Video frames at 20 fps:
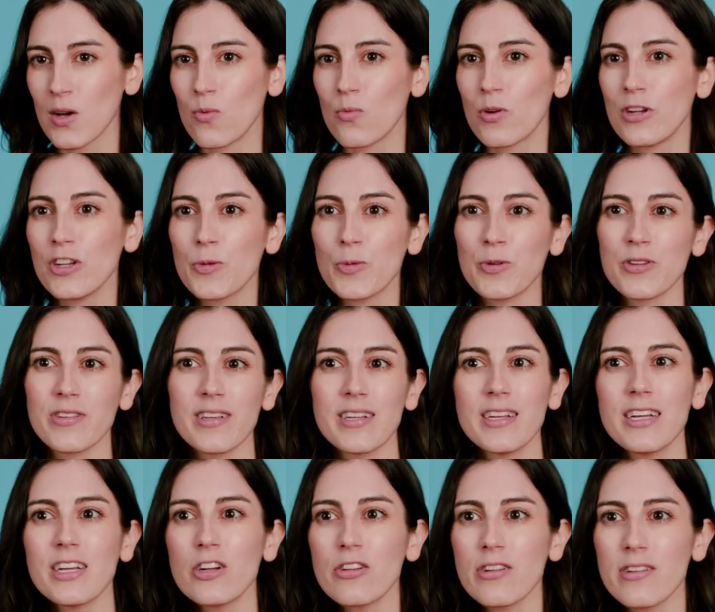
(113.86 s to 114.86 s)
When you're
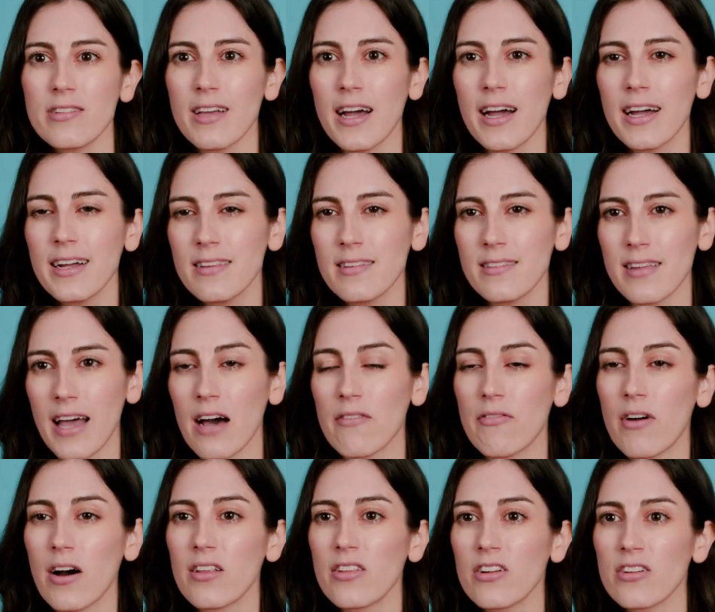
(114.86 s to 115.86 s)
presenting your designs,
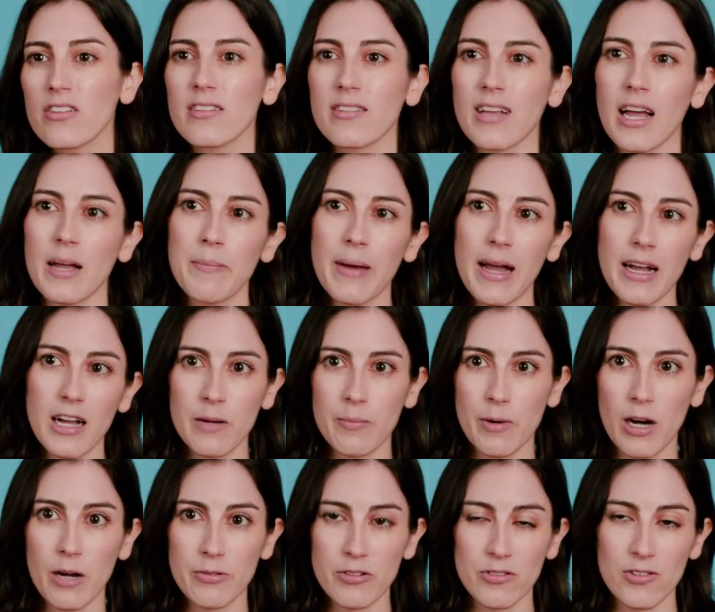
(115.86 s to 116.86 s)
have other design
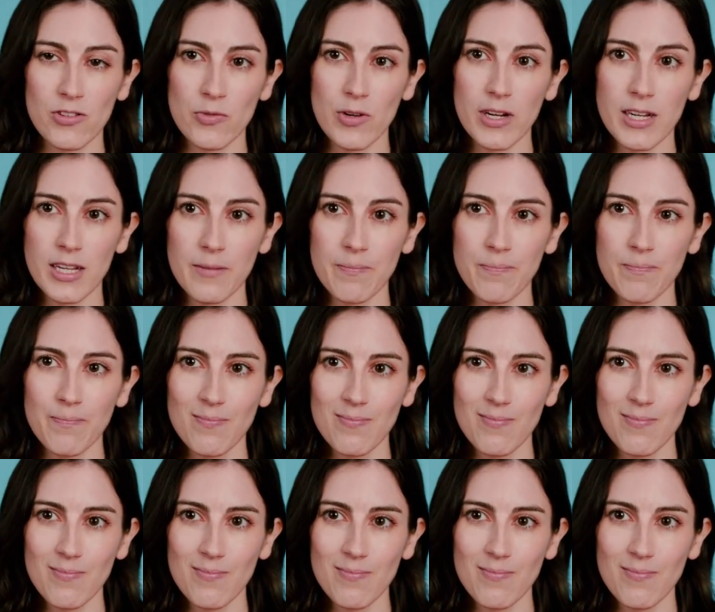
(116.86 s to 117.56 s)
backup options ready.